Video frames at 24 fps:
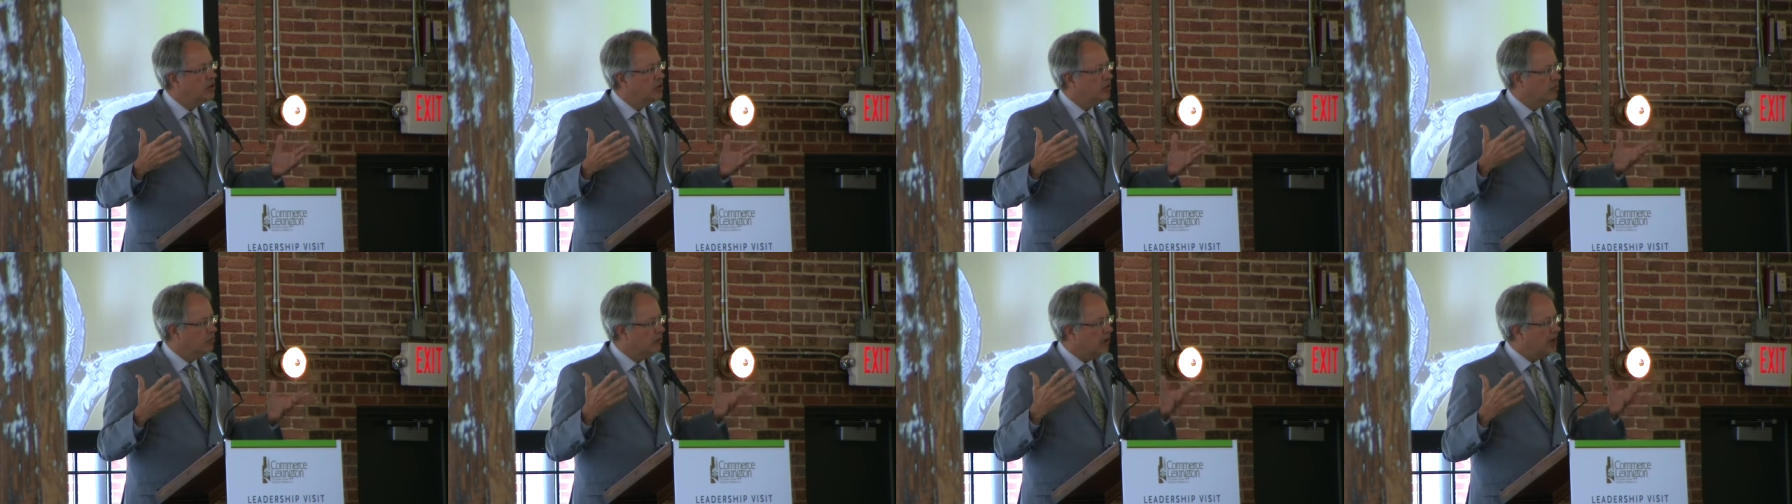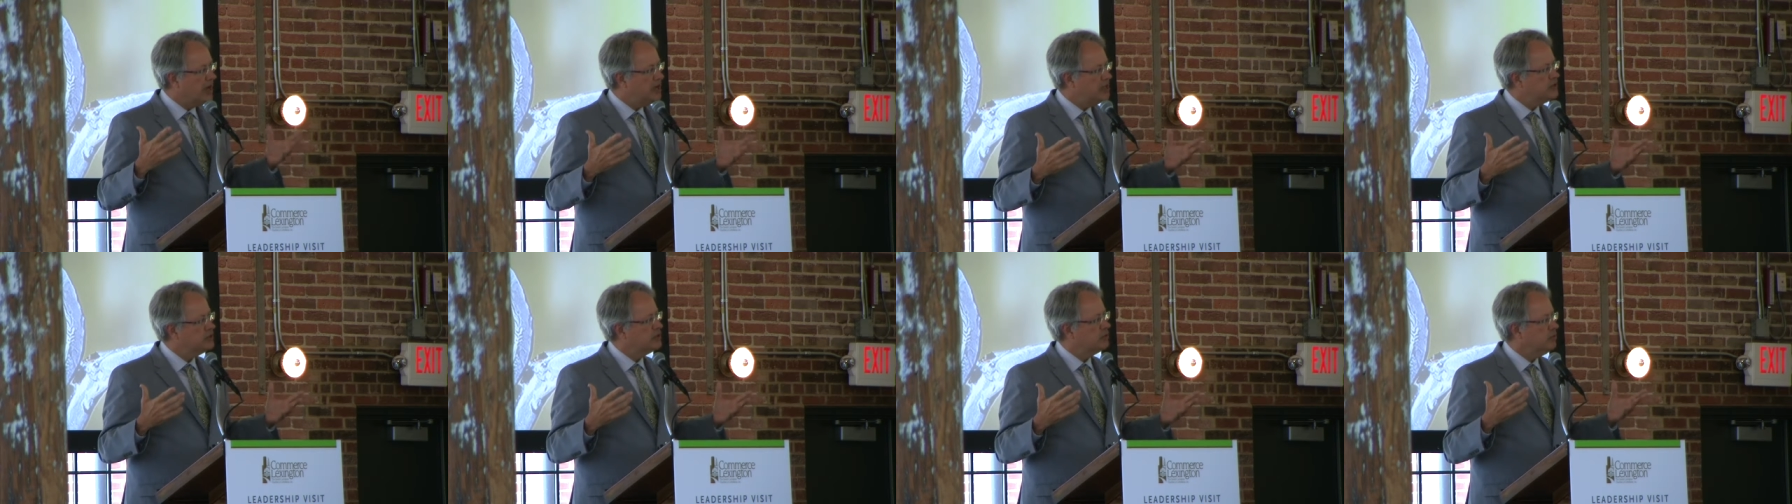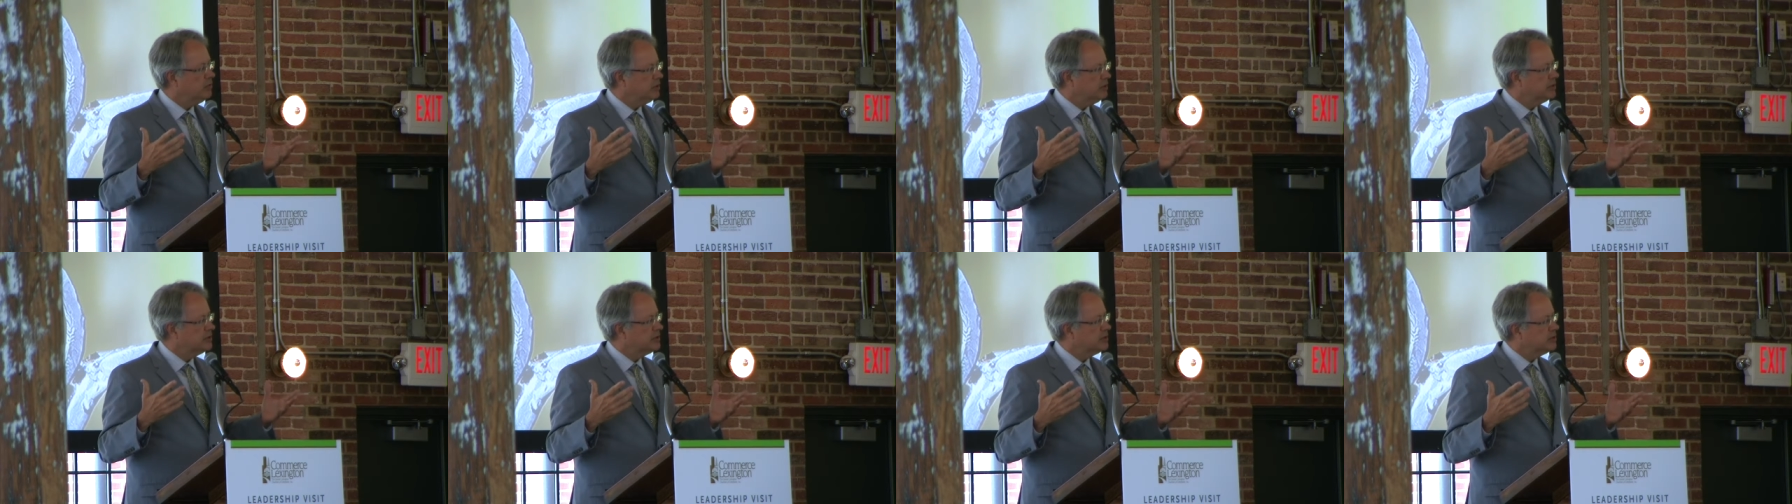Rice
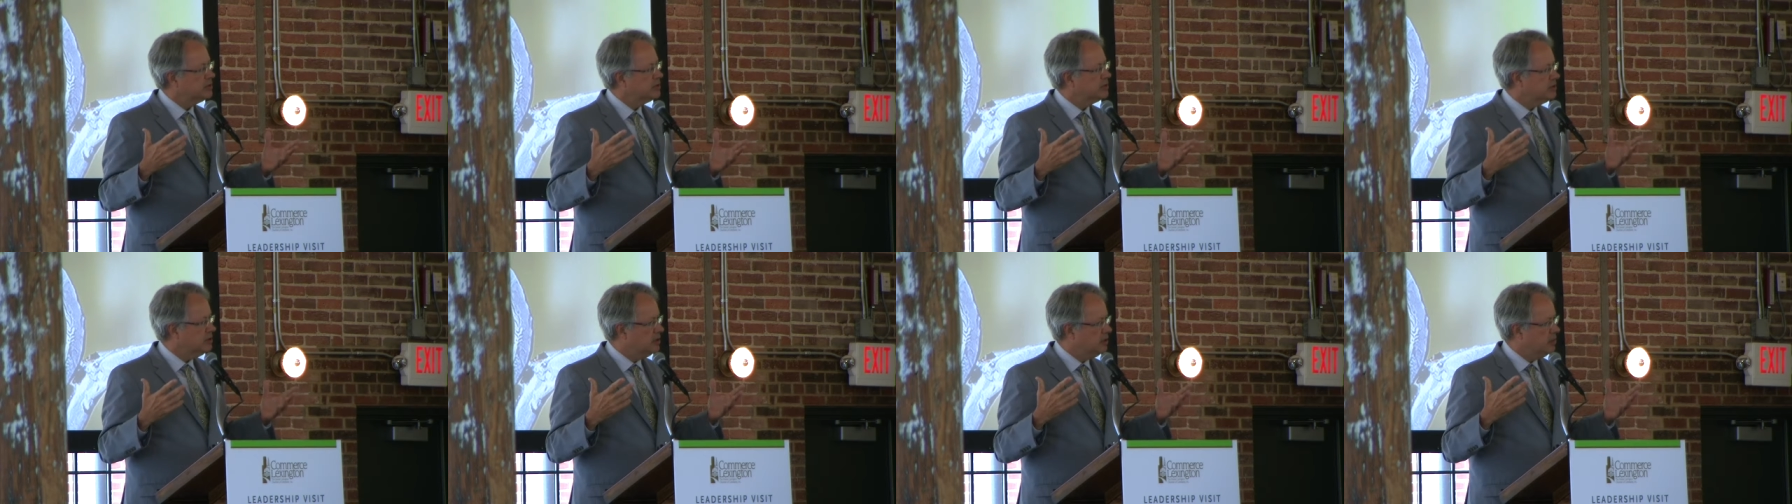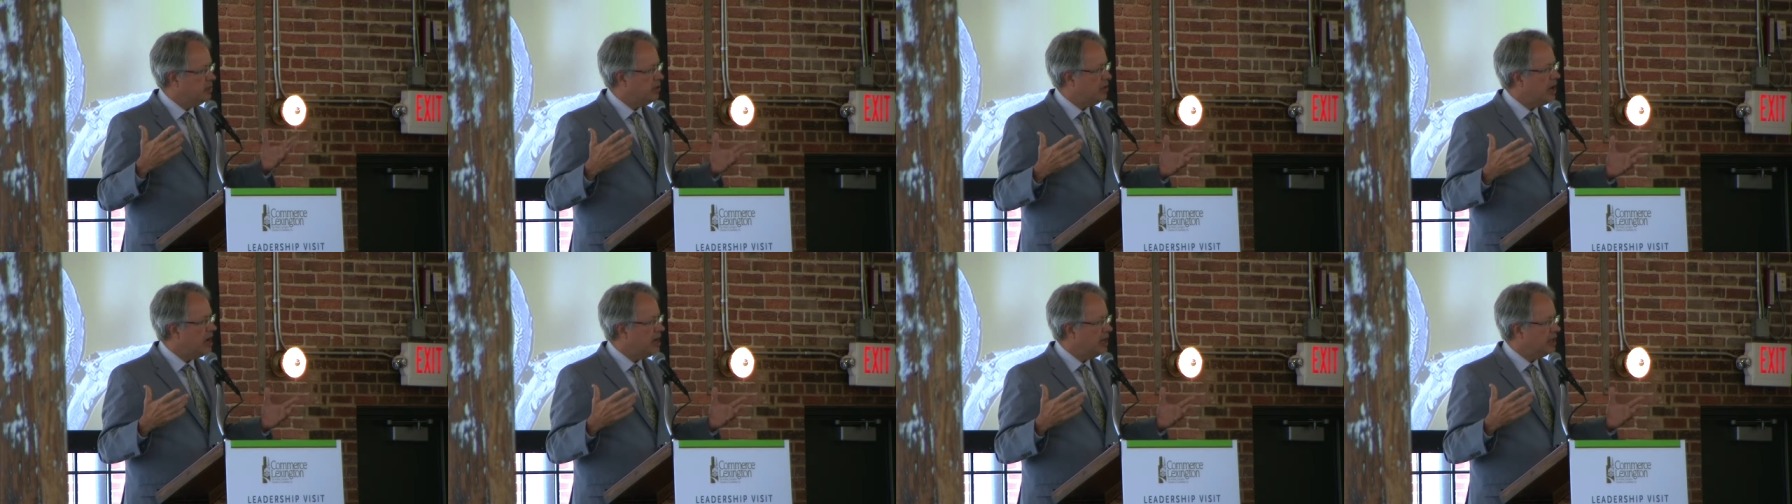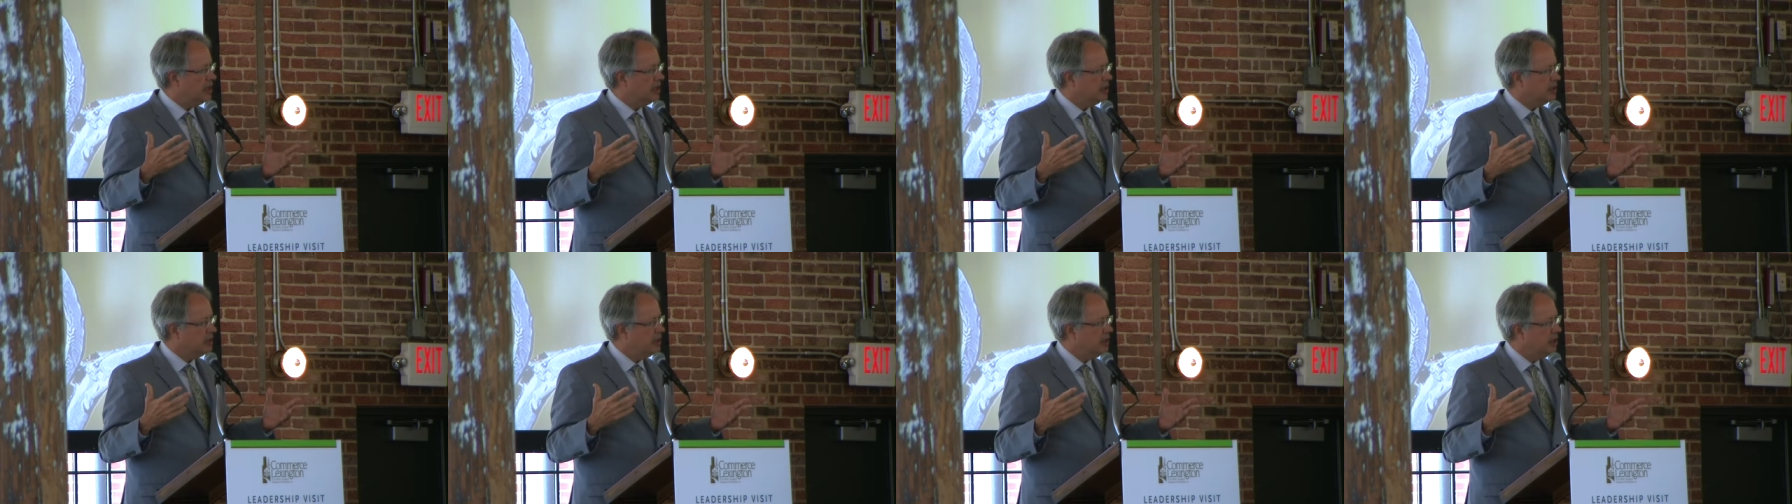was the
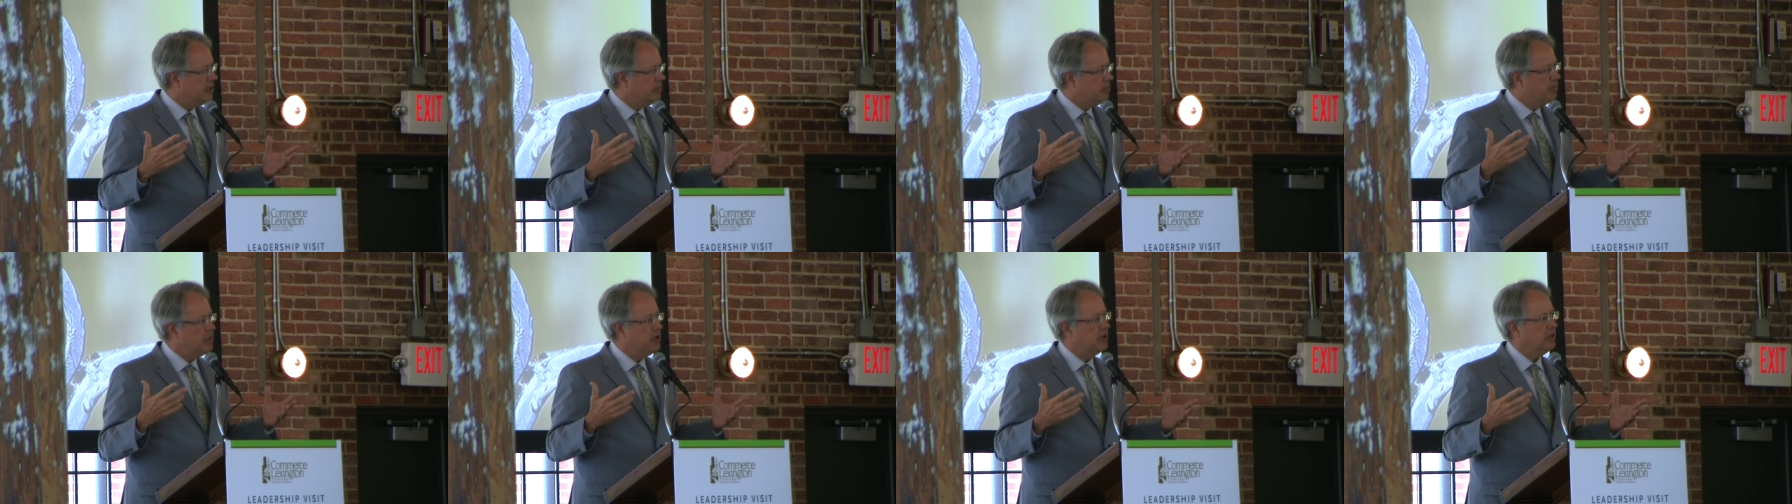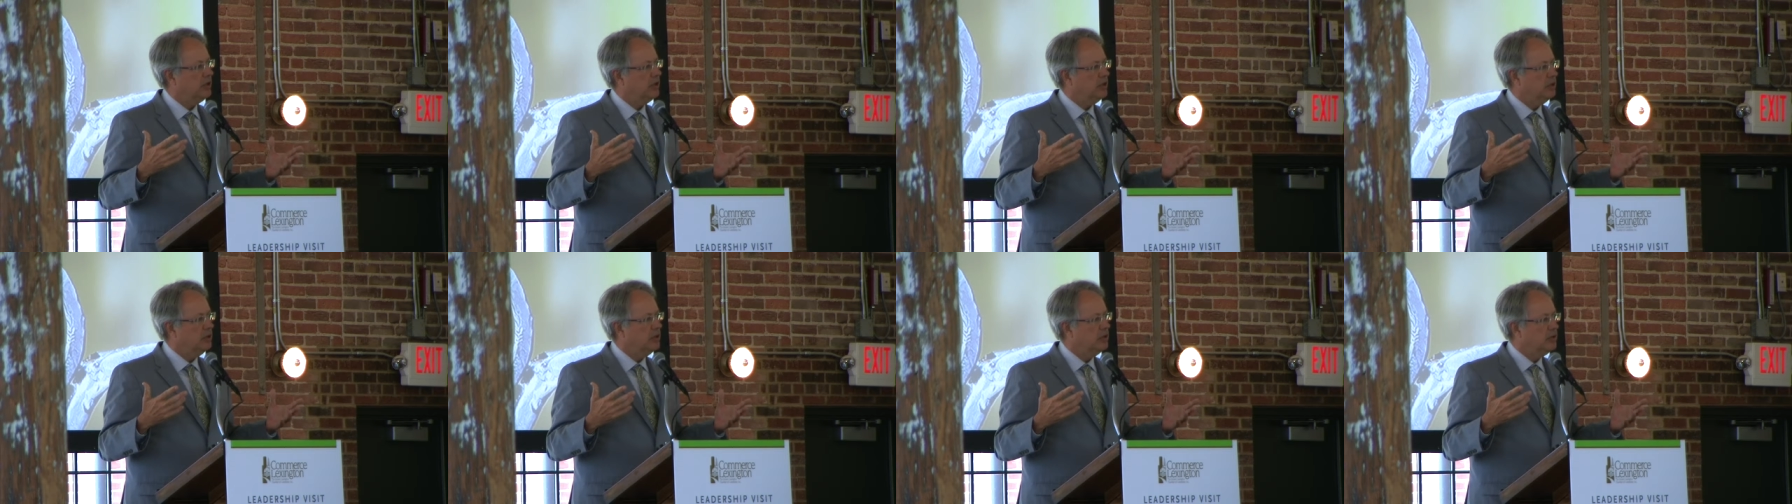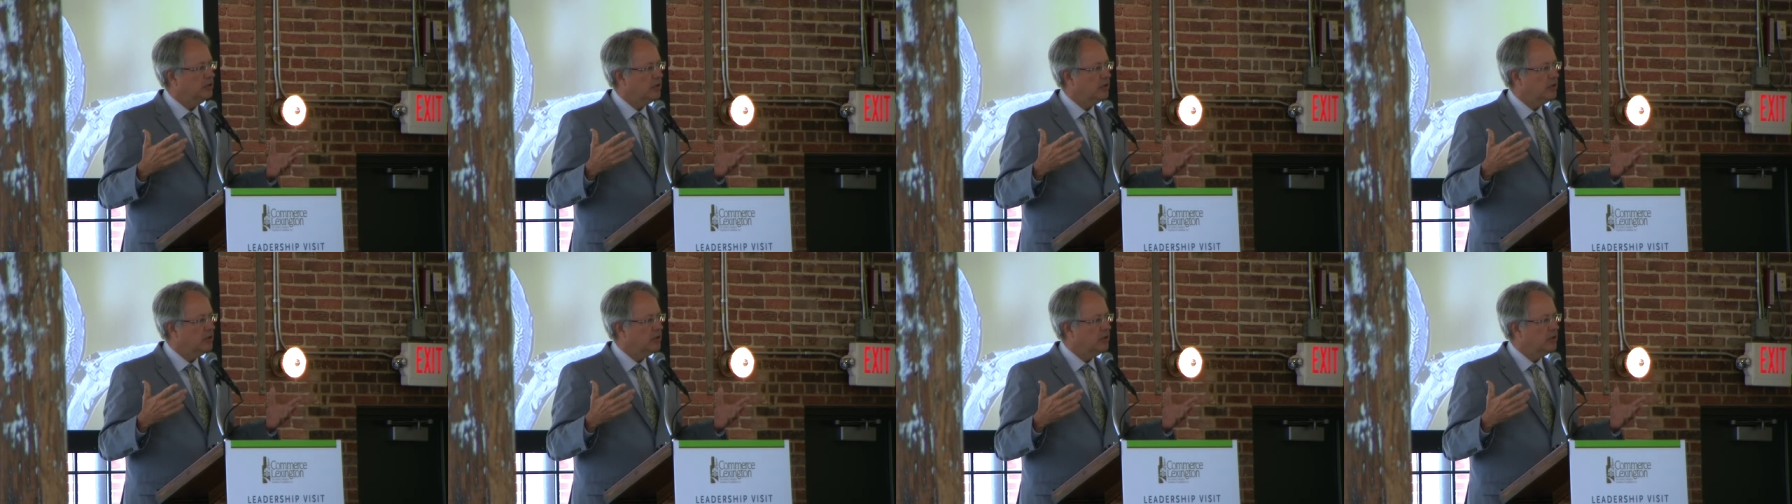product that built